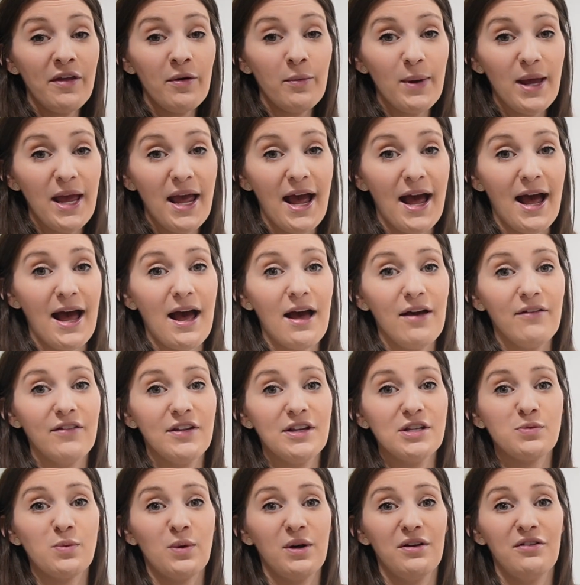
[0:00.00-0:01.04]
that we have
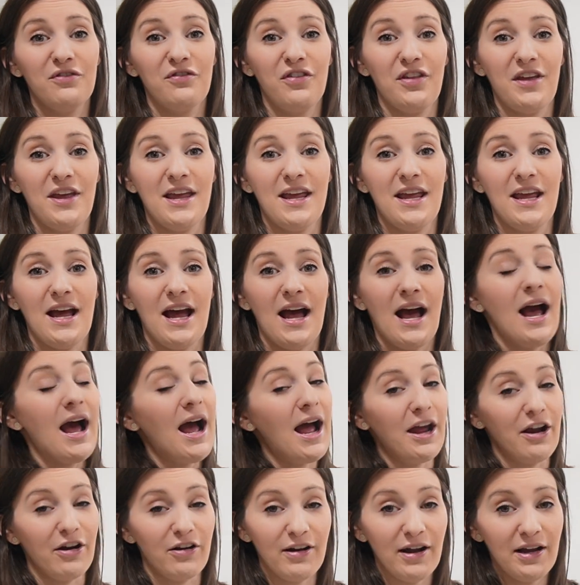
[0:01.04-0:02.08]
is one of the
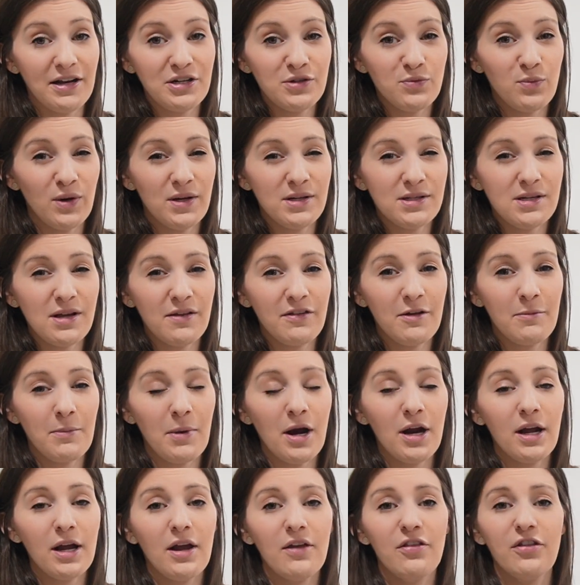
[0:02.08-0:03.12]
higher end ones on the
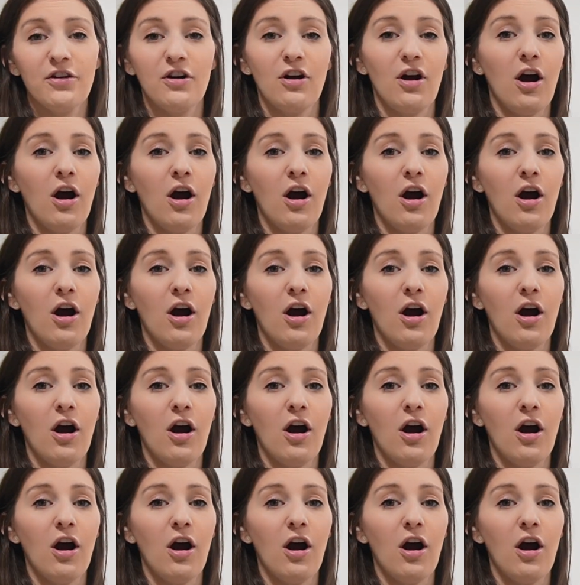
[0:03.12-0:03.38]
market. There